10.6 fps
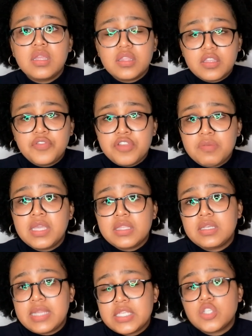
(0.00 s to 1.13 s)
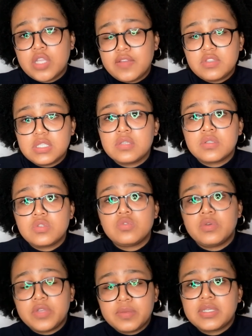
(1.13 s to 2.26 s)
the free method does drive sales to the
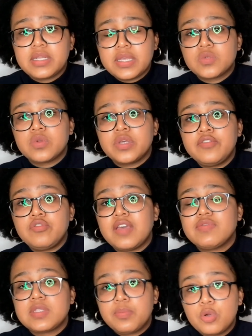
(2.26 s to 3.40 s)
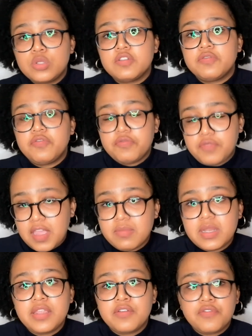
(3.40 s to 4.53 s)
website as well, if you have supportive
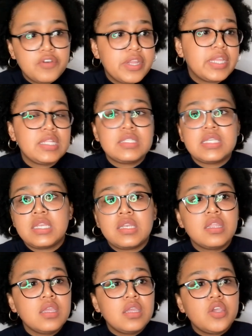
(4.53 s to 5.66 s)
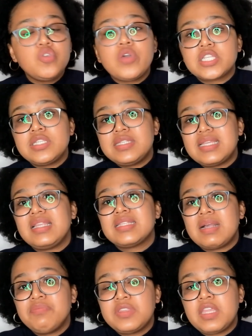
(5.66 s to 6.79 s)
family and friends and you're actually selling
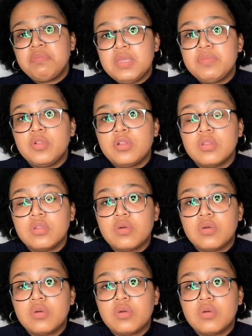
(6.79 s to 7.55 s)
something that people